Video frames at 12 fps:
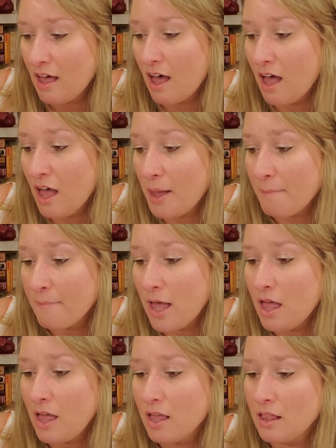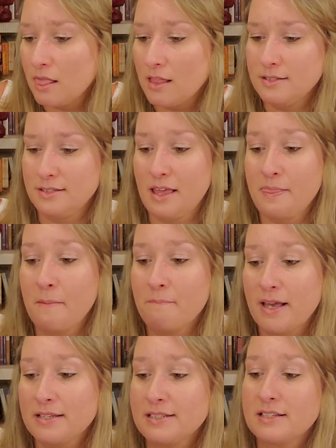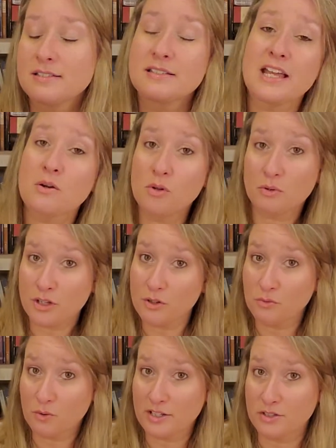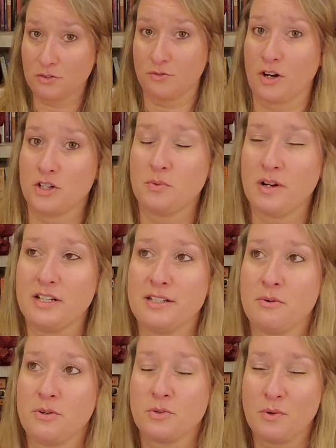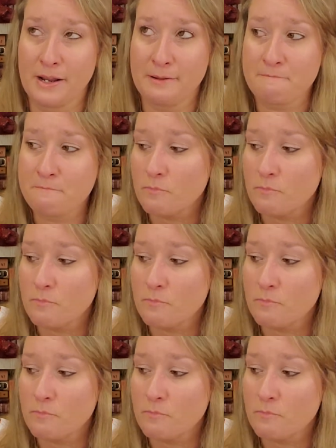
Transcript: um, let's see, the best sequel you've read so far in twenty twenty.